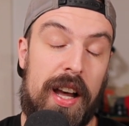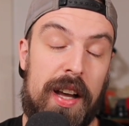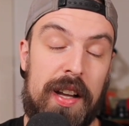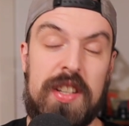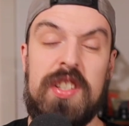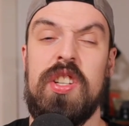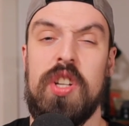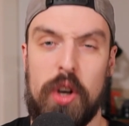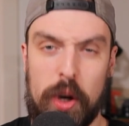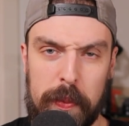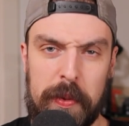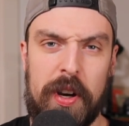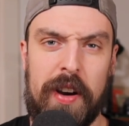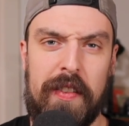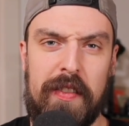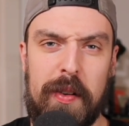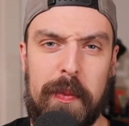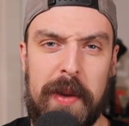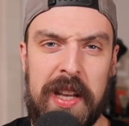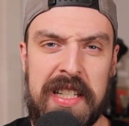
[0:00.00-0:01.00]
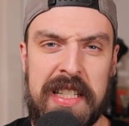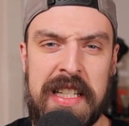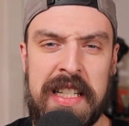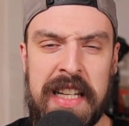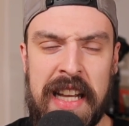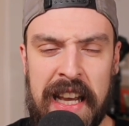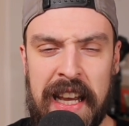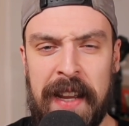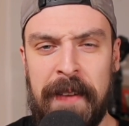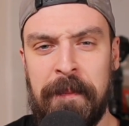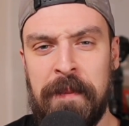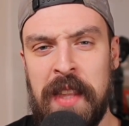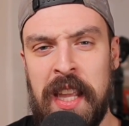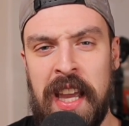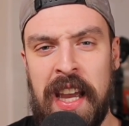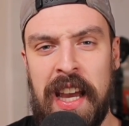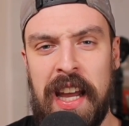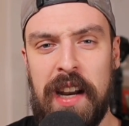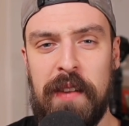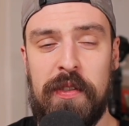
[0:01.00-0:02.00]
still hope you're having an amazing day. And
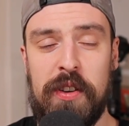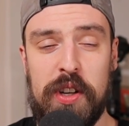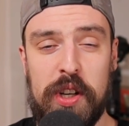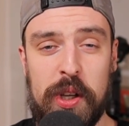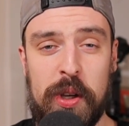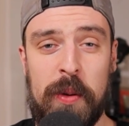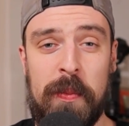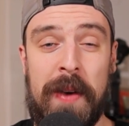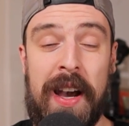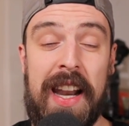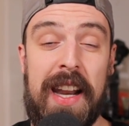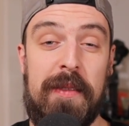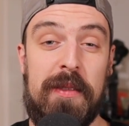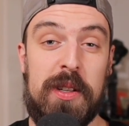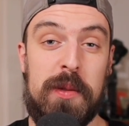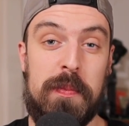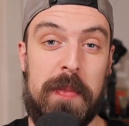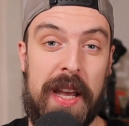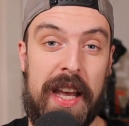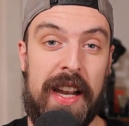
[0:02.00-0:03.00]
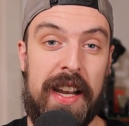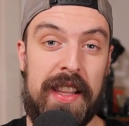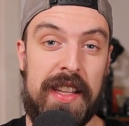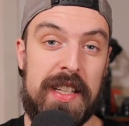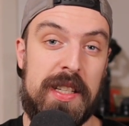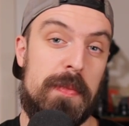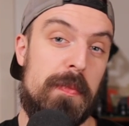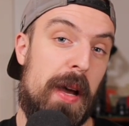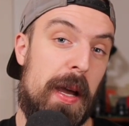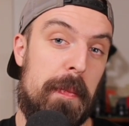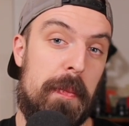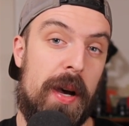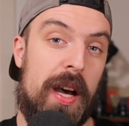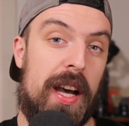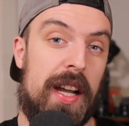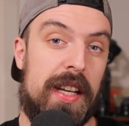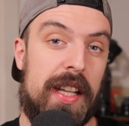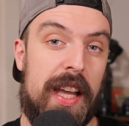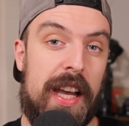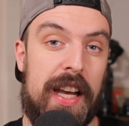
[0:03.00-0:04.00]
if you're new, my name is Ben, and this is my
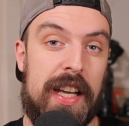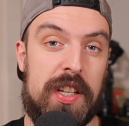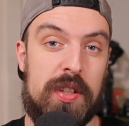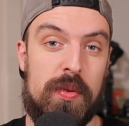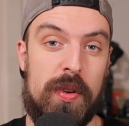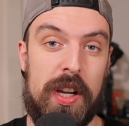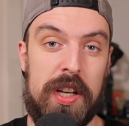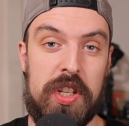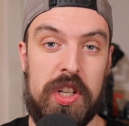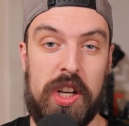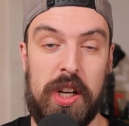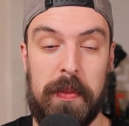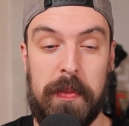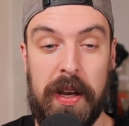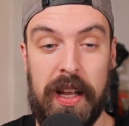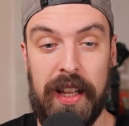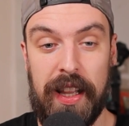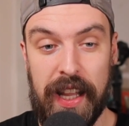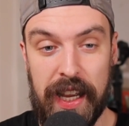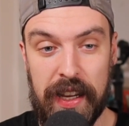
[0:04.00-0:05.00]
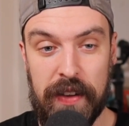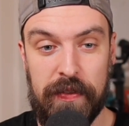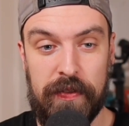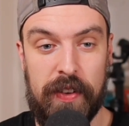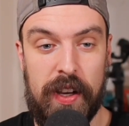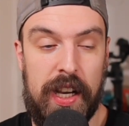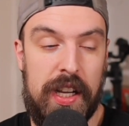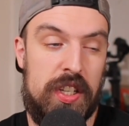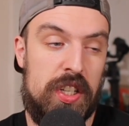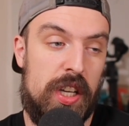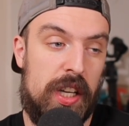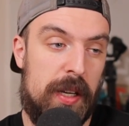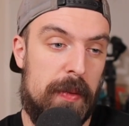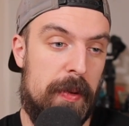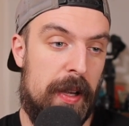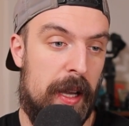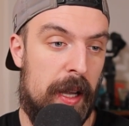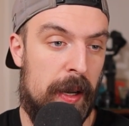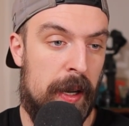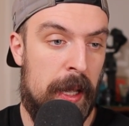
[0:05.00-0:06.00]
podcast where I talk about life. I talk
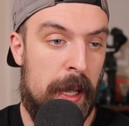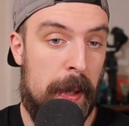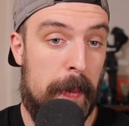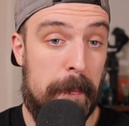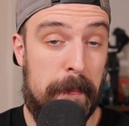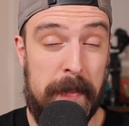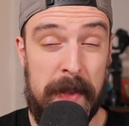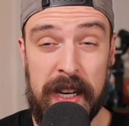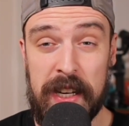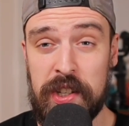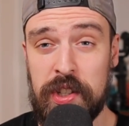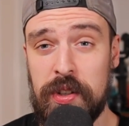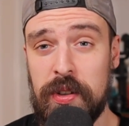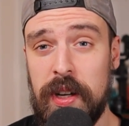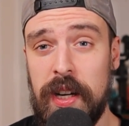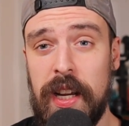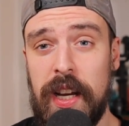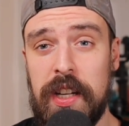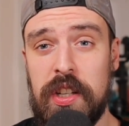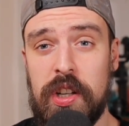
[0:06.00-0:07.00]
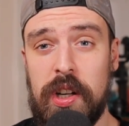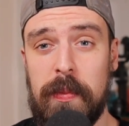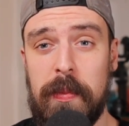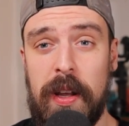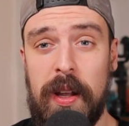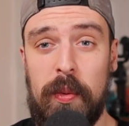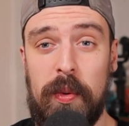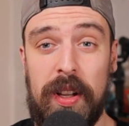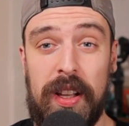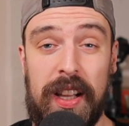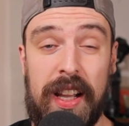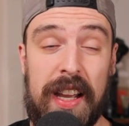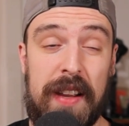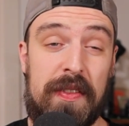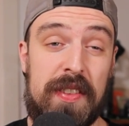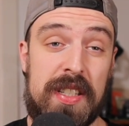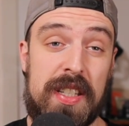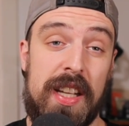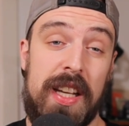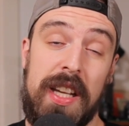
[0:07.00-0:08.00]
about ministry. I talk about what
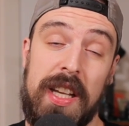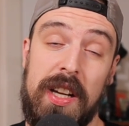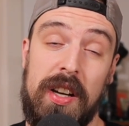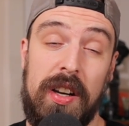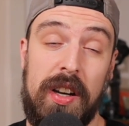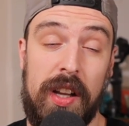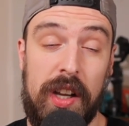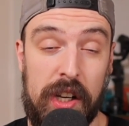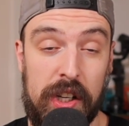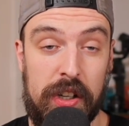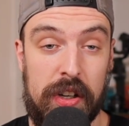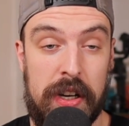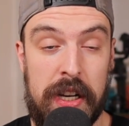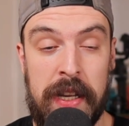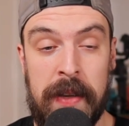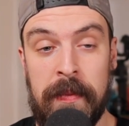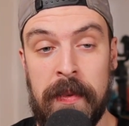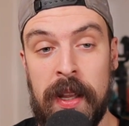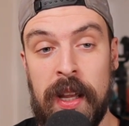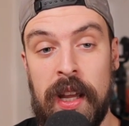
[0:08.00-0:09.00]
life is like here in Hungary.